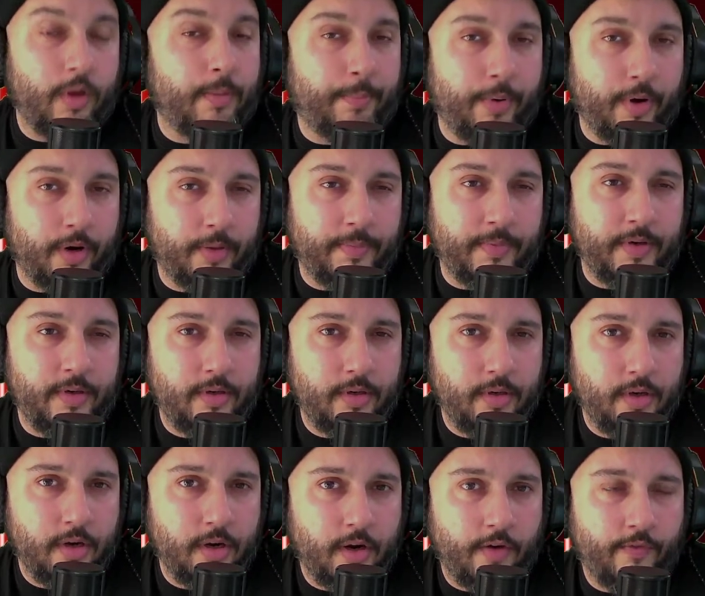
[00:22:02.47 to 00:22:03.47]
Berkman
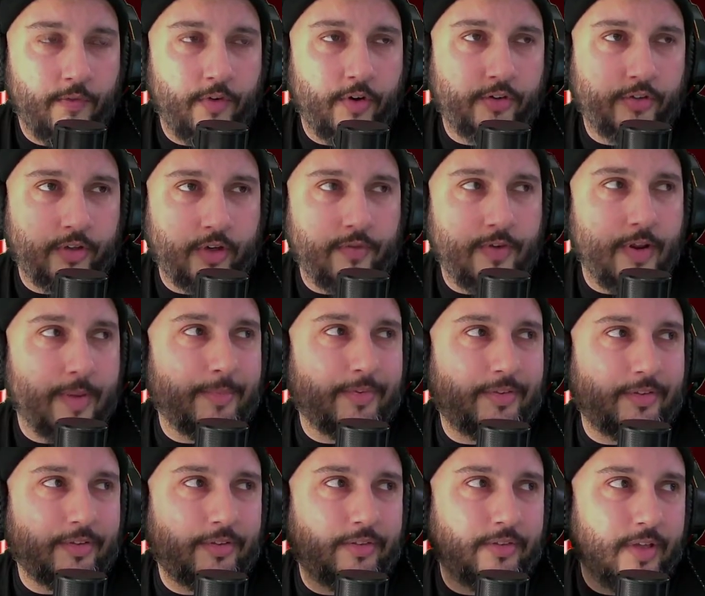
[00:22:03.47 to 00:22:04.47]
version of
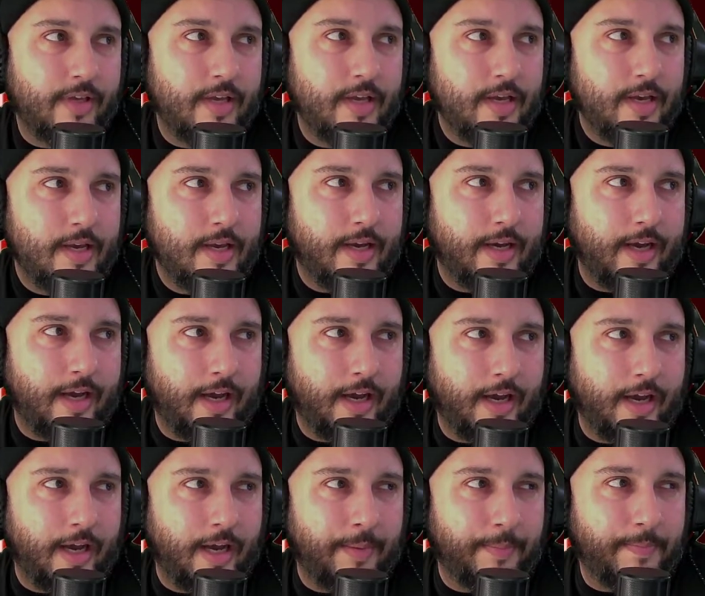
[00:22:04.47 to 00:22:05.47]
Nemesis.
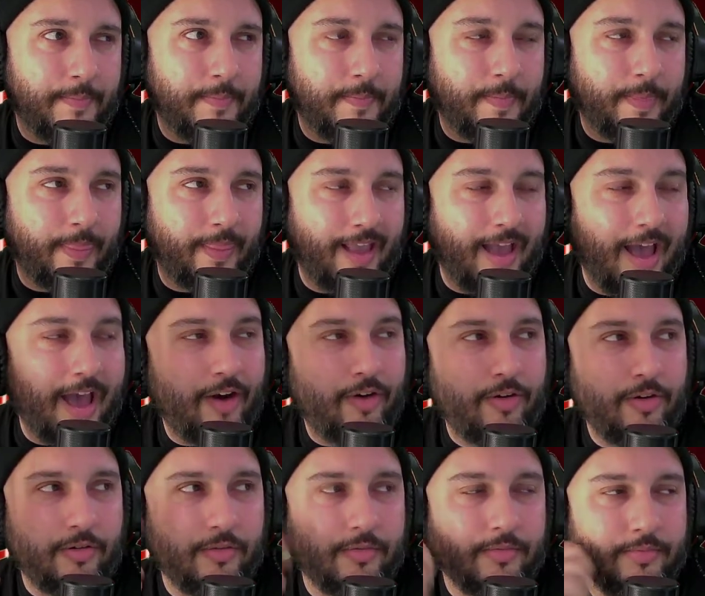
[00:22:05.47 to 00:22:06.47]
I don't
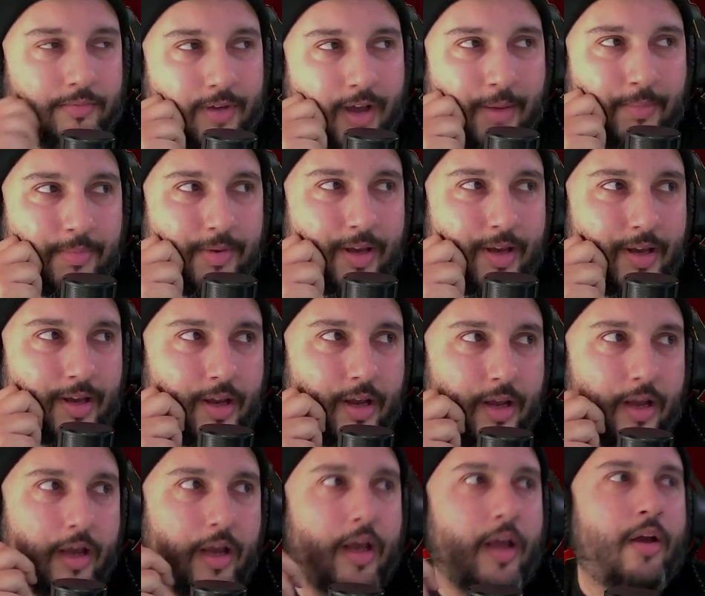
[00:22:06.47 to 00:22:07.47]
know.
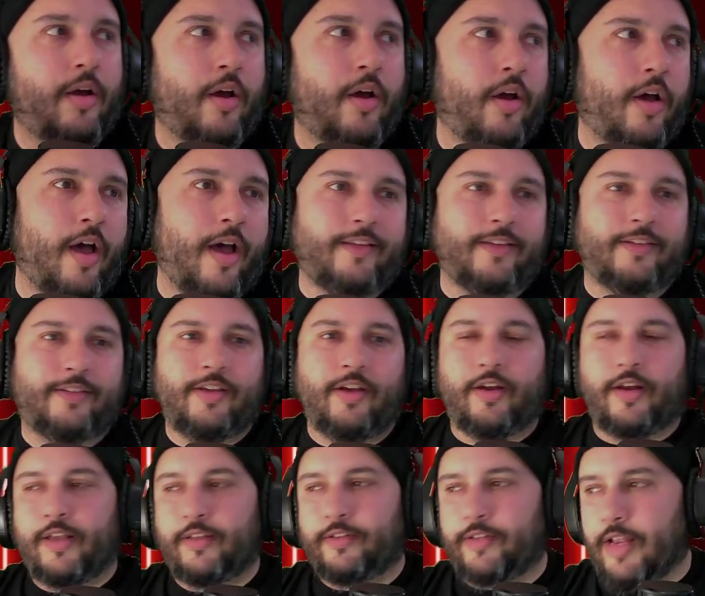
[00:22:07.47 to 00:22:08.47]
I'll have to see how it
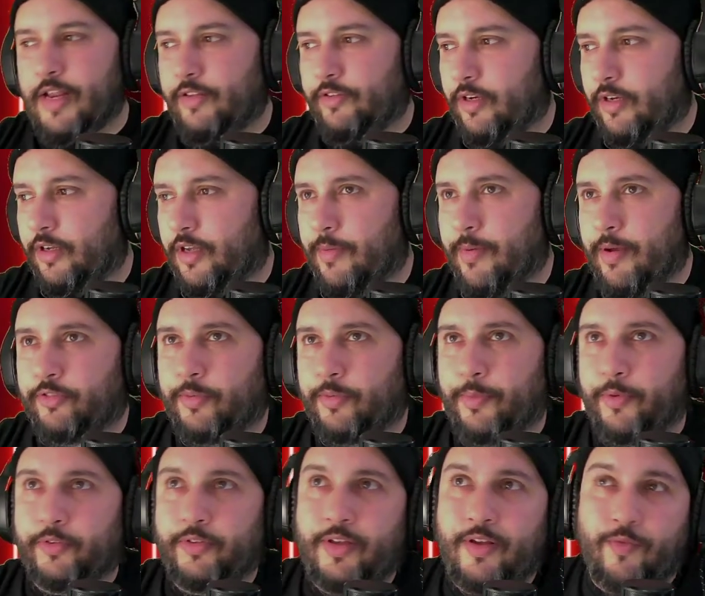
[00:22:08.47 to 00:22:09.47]
is. It is going to come out
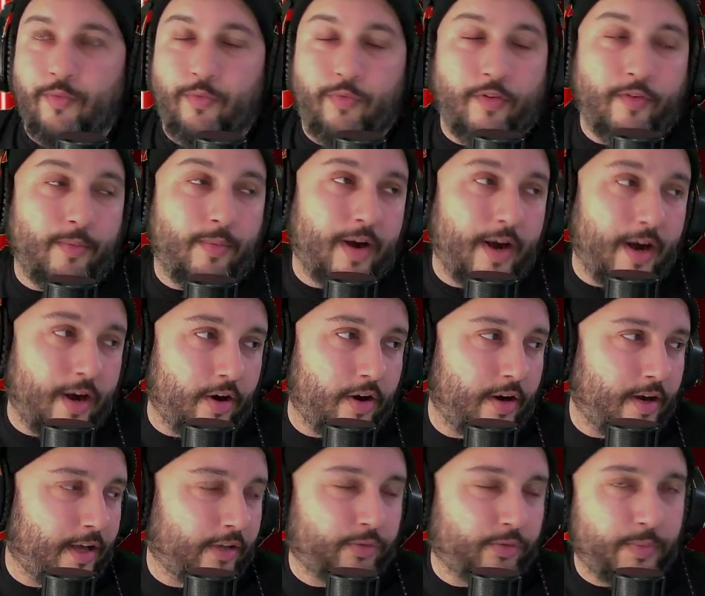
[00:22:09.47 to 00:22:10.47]
supposedly, from what I heard,
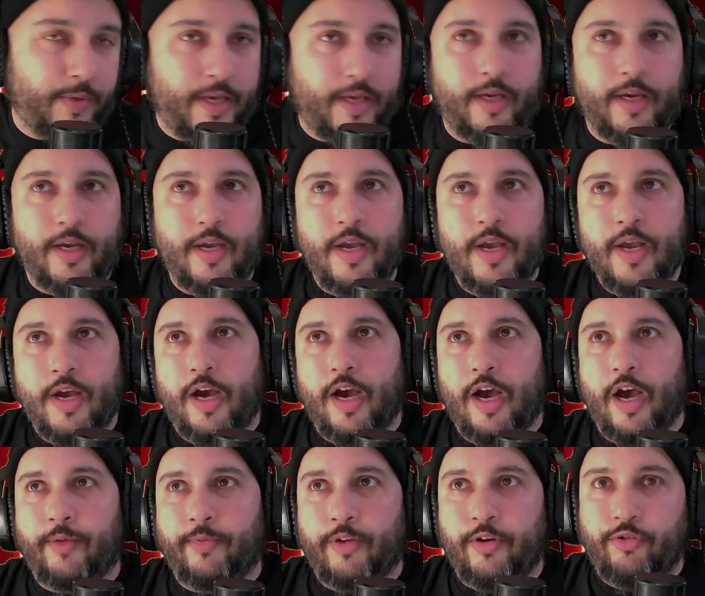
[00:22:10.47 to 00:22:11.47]
next week
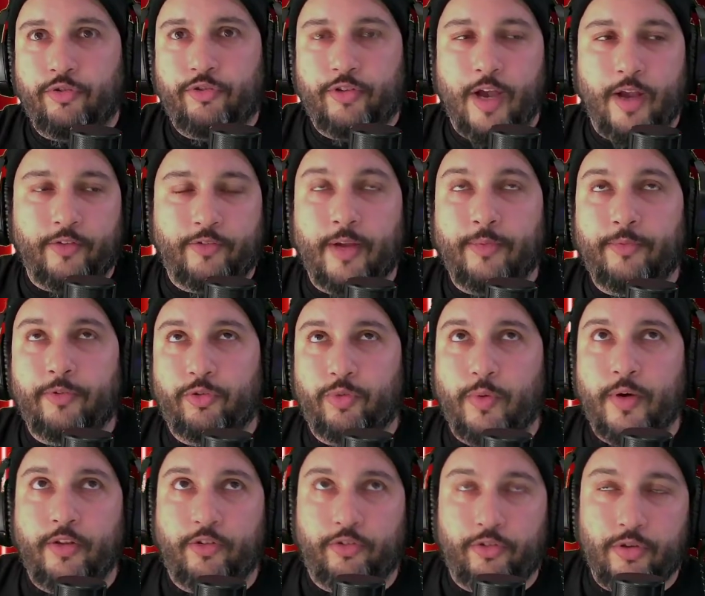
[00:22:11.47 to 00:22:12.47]
on the new chapter
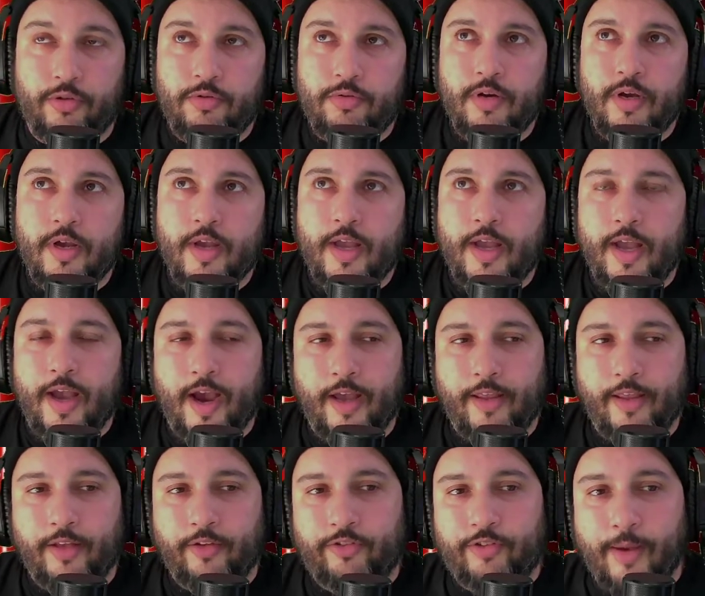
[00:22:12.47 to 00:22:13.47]
22, and
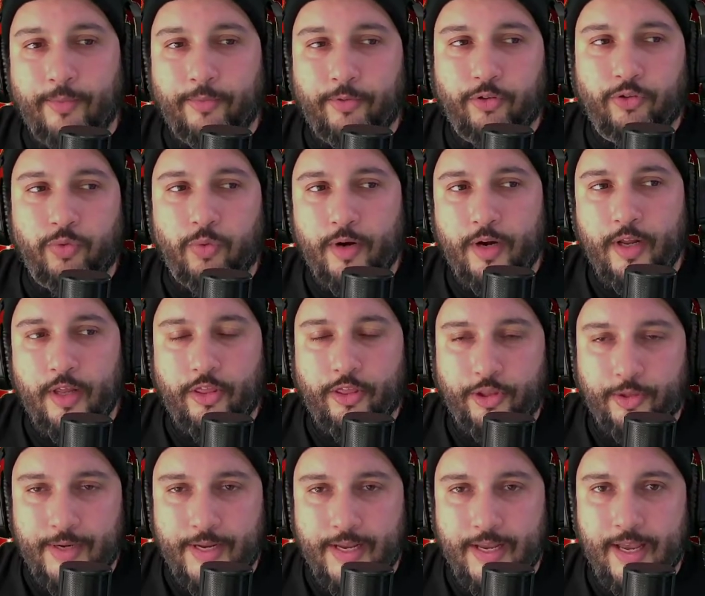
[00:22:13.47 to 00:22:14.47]
then chapter
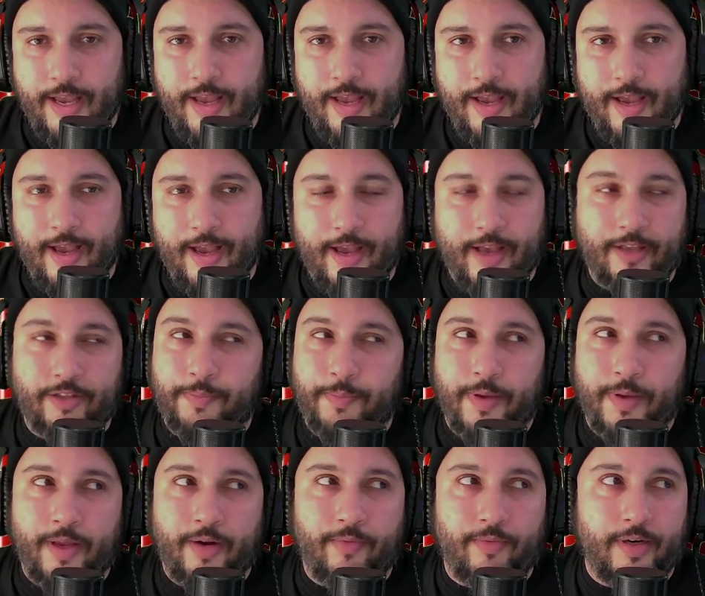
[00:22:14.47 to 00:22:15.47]
23. It has
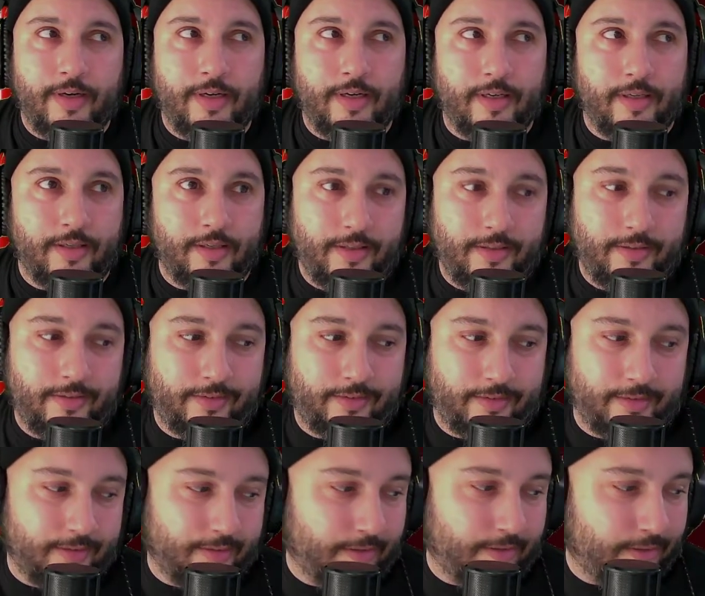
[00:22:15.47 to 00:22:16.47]
been released
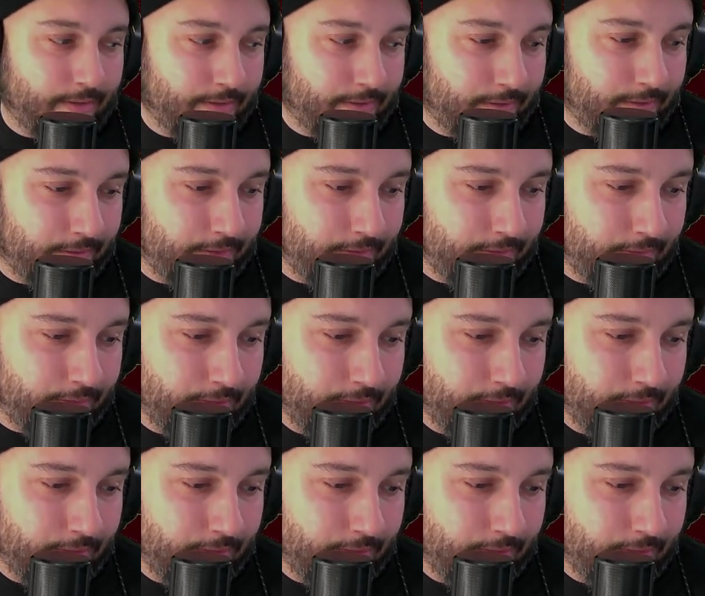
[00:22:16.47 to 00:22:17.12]
that